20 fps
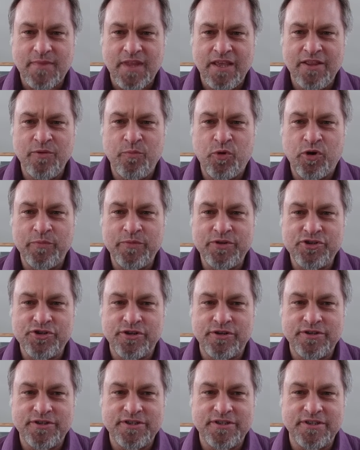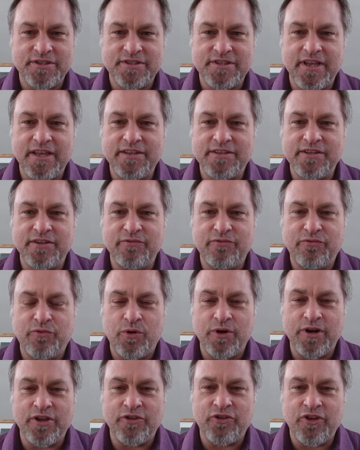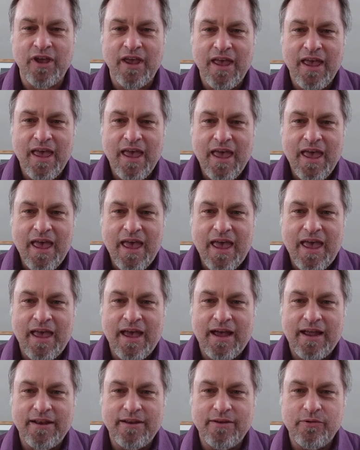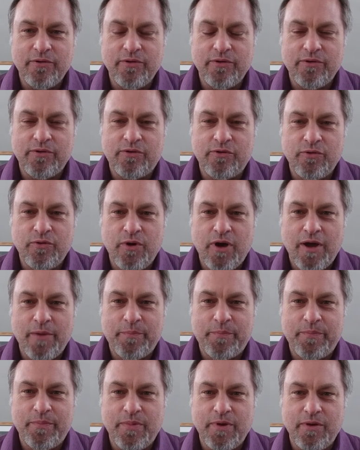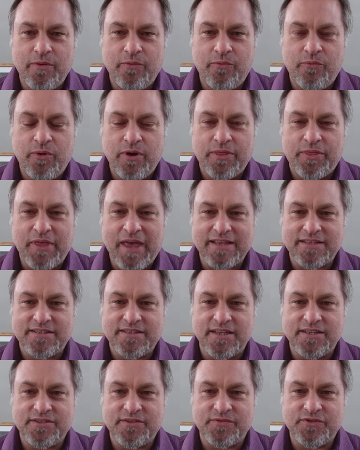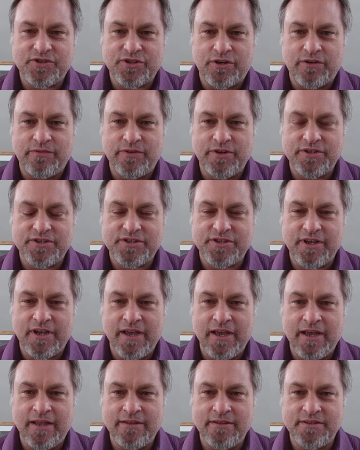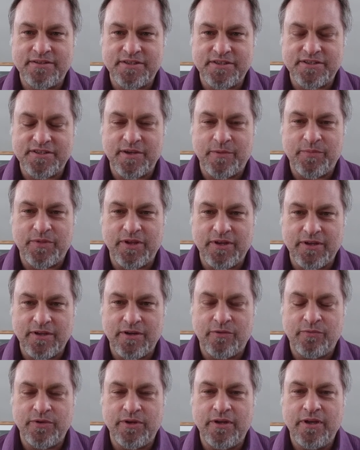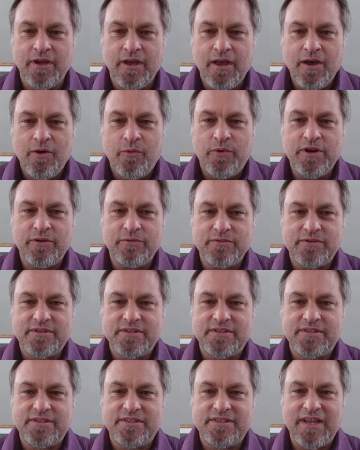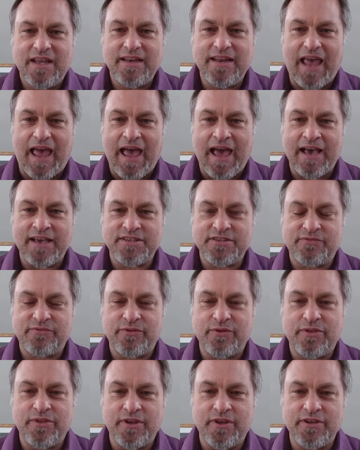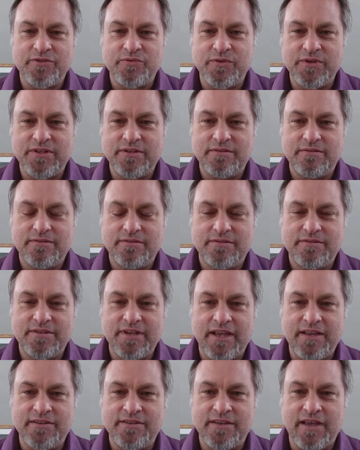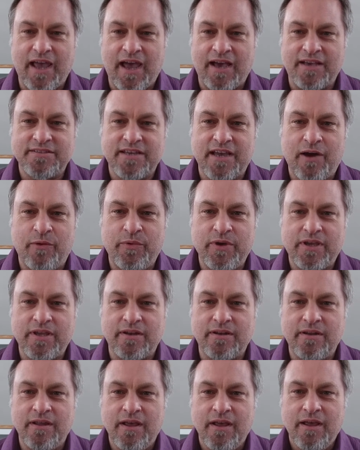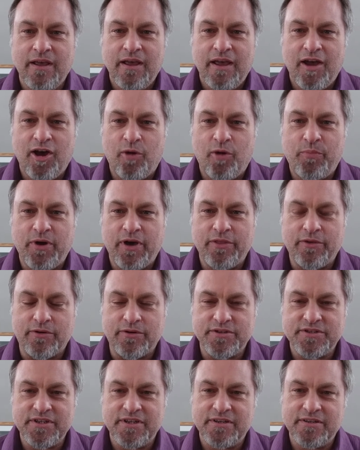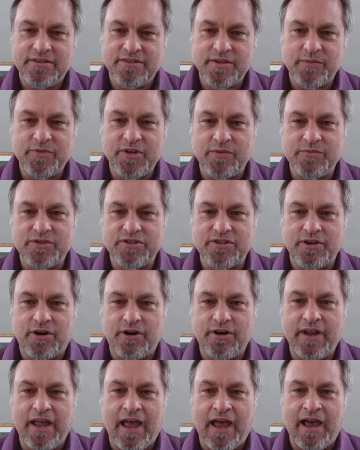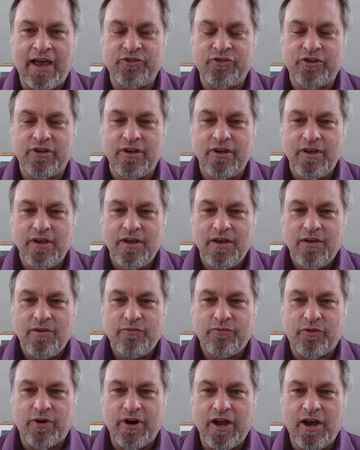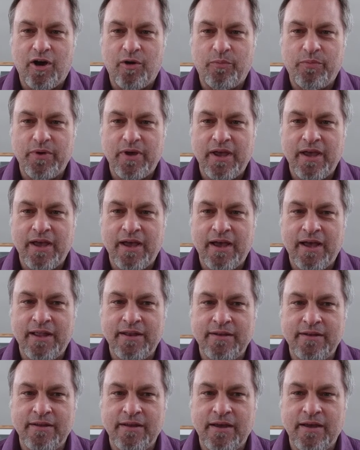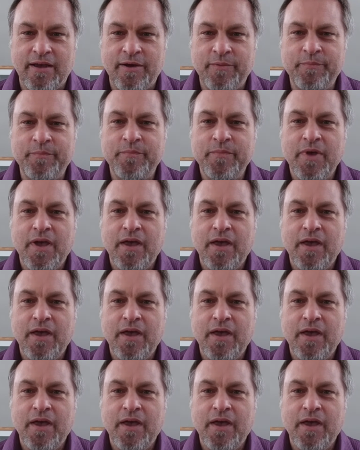in the Mormon church since the 1840s and grew up with that sense of service, and this is something, we don't tend to ask for things, we tend to ask how we can help others, and sometimes it's hard to ask for help, and